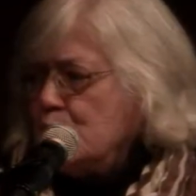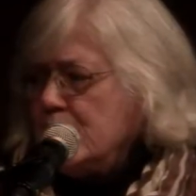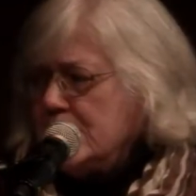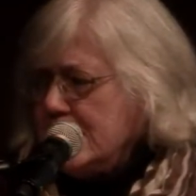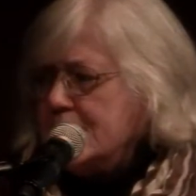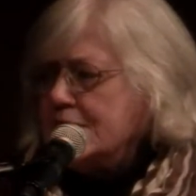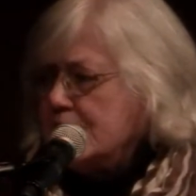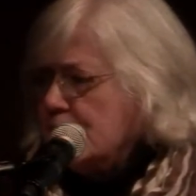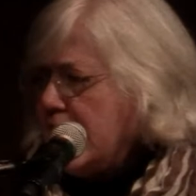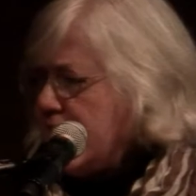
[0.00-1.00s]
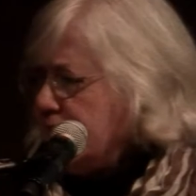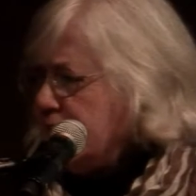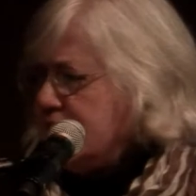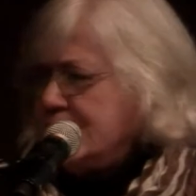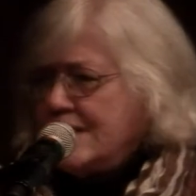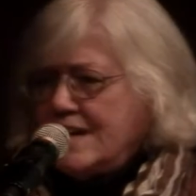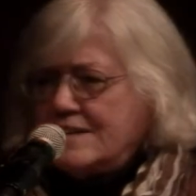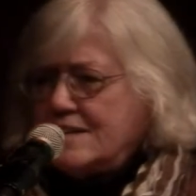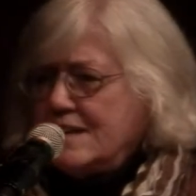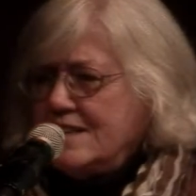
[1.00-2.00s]
really clear headed
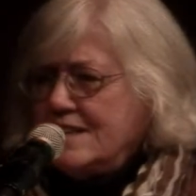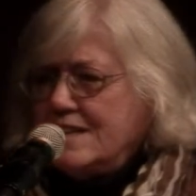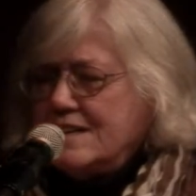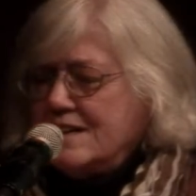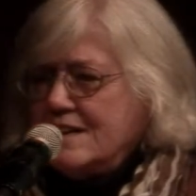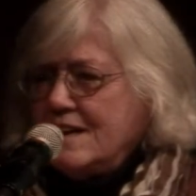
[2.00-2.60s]
and I think